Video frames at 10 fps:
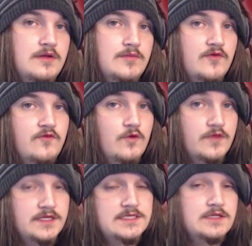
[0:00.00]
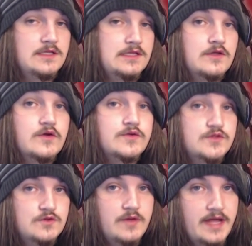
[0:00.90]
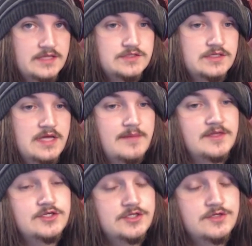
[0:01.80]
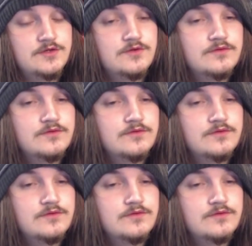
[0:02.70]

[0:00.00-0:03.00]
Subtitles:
before they're dealing those 2 extra damage to you.